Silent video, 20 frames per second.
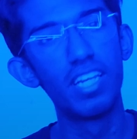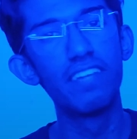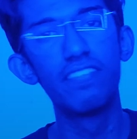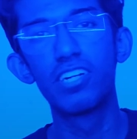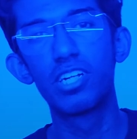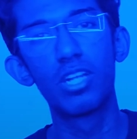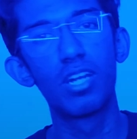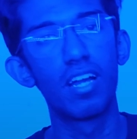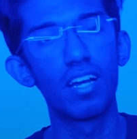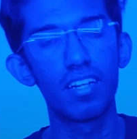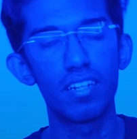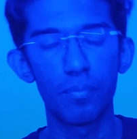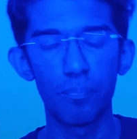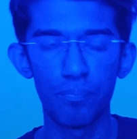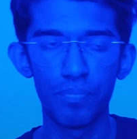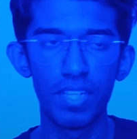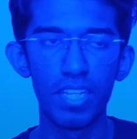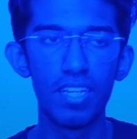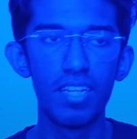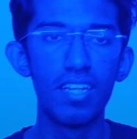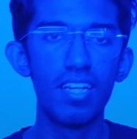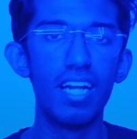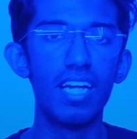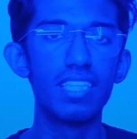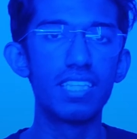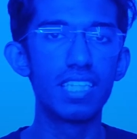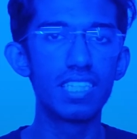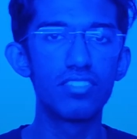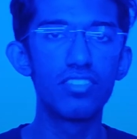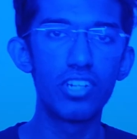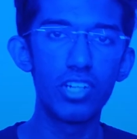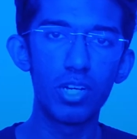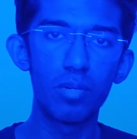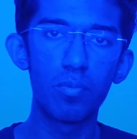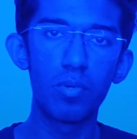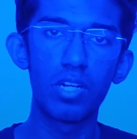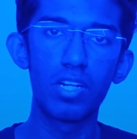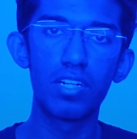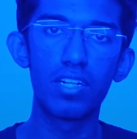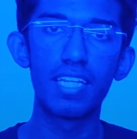know, leave it to luck. In this video,
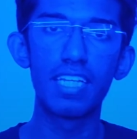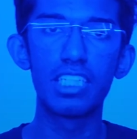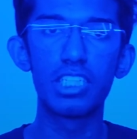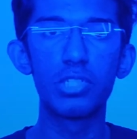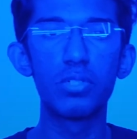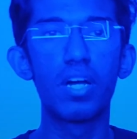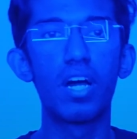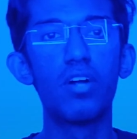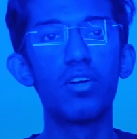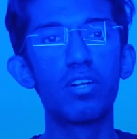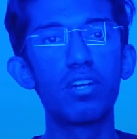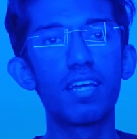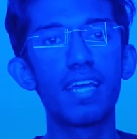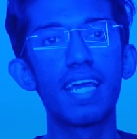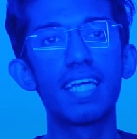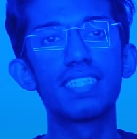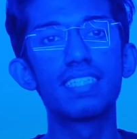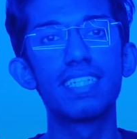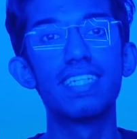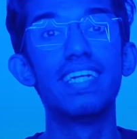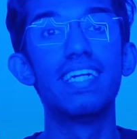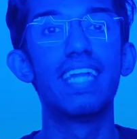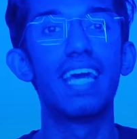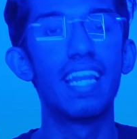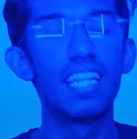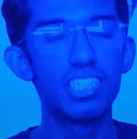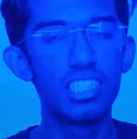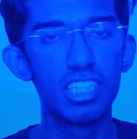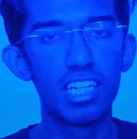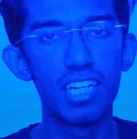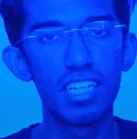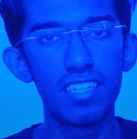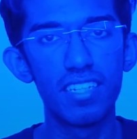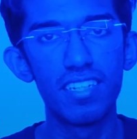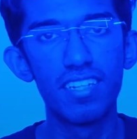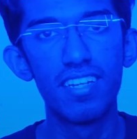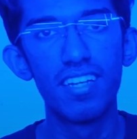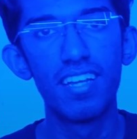I'm going to teach you how to guess intelligently